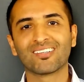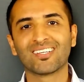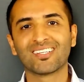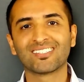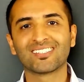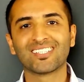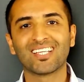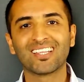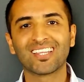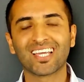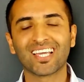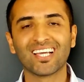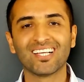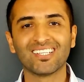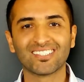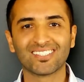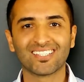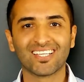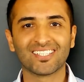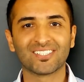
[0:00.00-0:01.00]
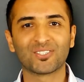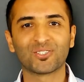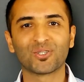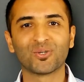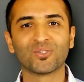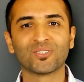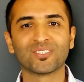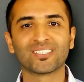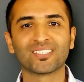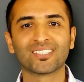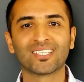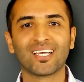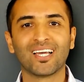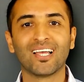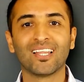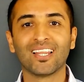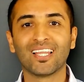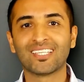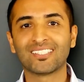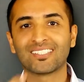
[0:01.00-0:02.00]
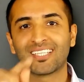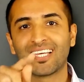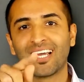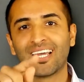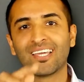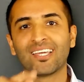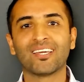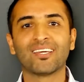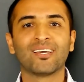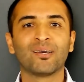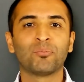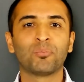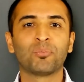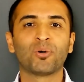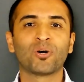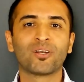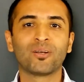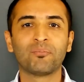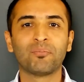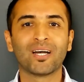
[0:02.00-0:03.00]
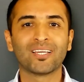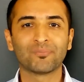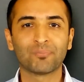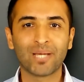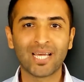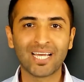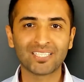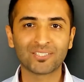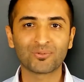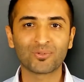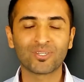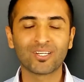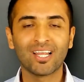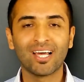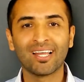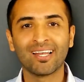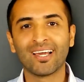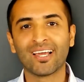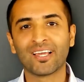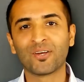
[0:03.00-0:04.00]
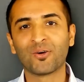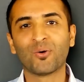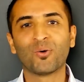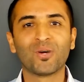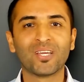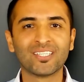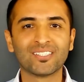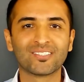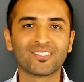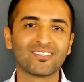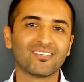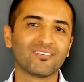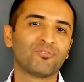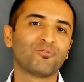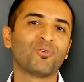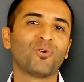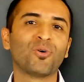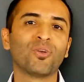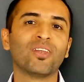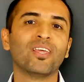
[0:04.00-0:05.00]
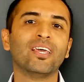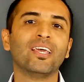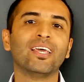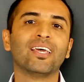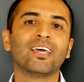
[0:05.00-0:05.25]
There's nothing else that shows unless I put in my password and I go into the phone,